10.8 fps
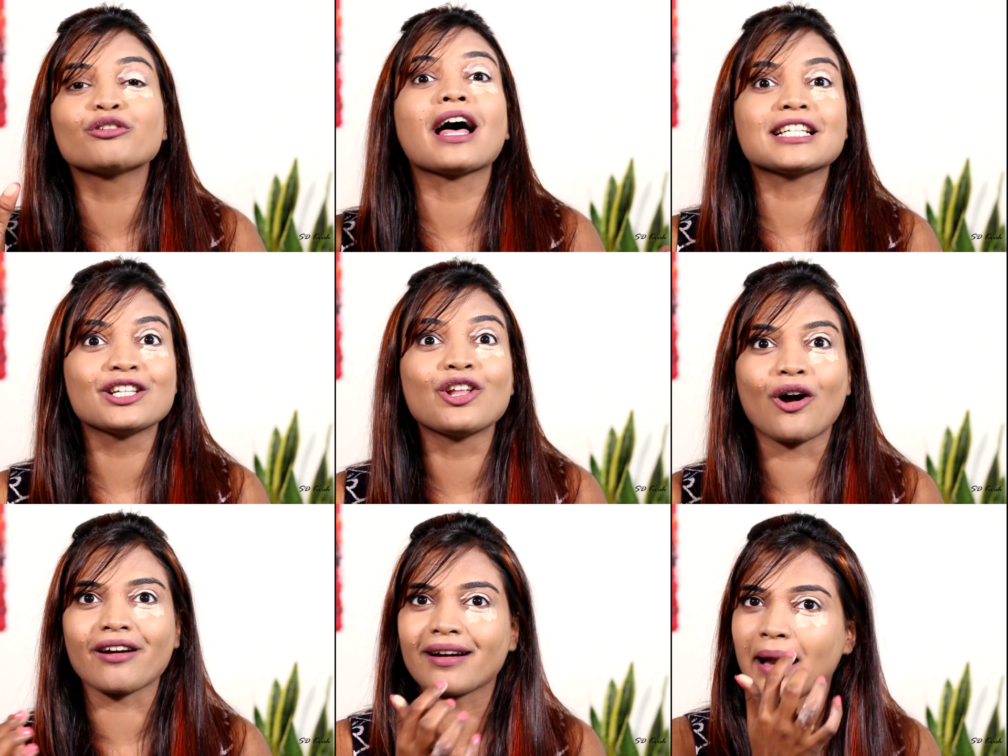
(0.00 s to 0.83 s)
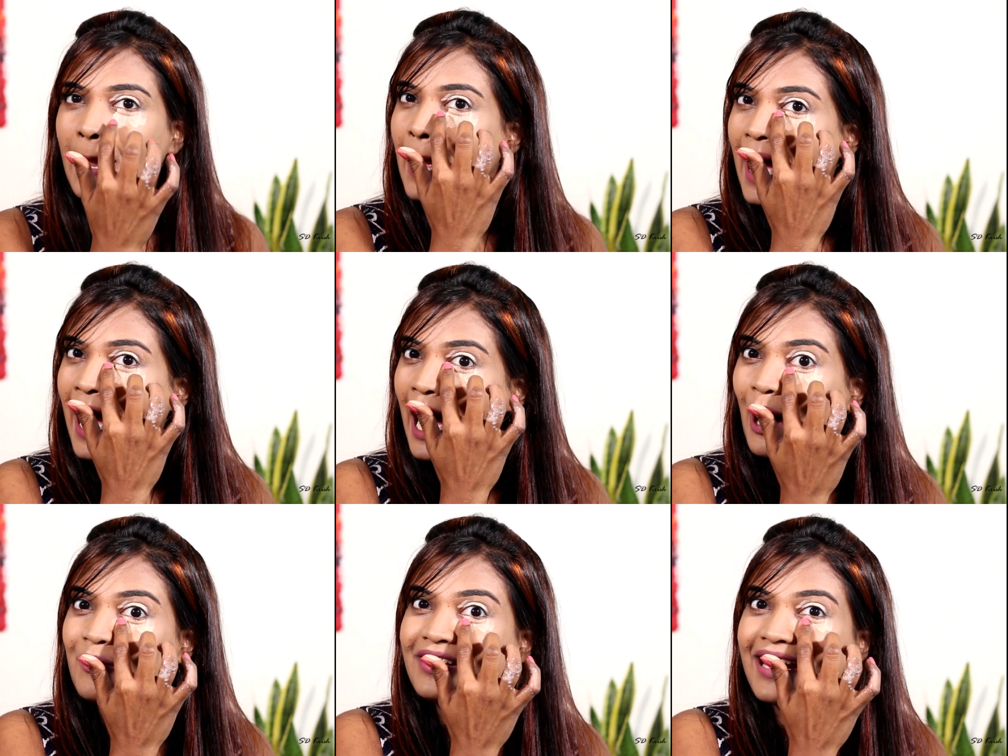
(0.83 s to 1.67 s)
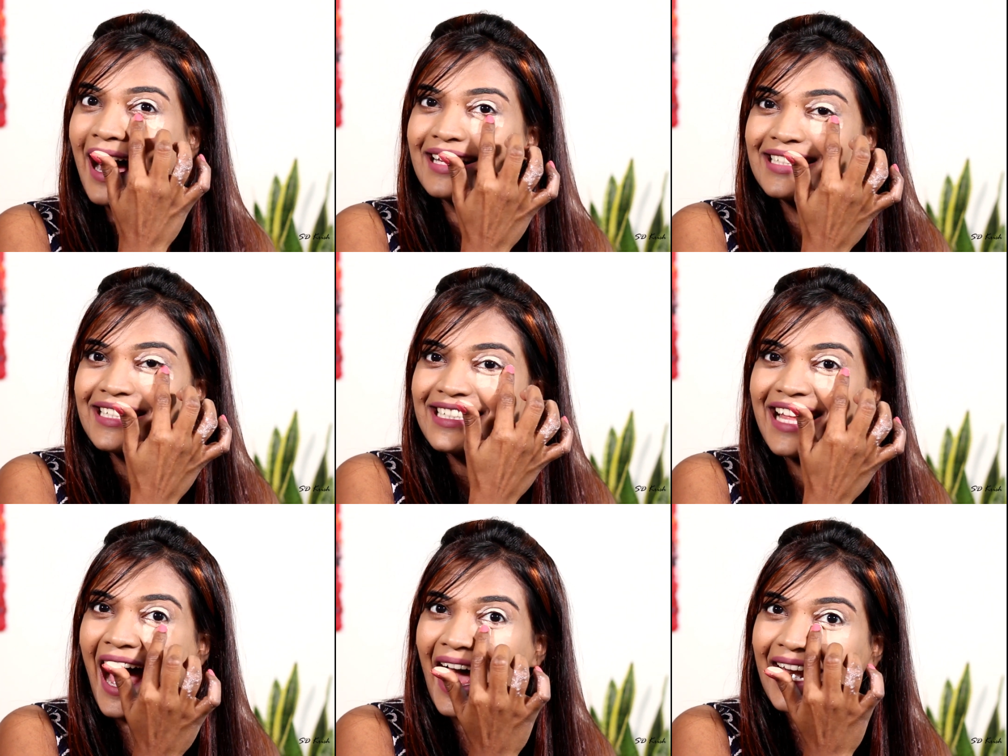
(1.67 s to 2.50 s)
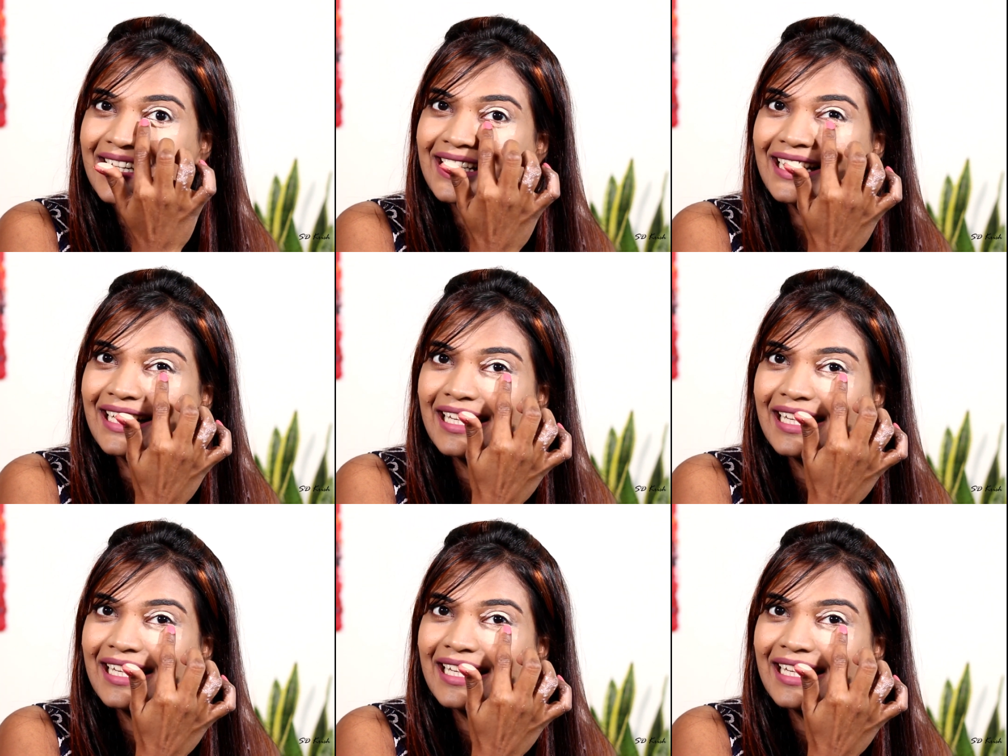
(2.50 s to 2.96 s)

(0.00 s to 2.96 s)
to last longer. How nice is that?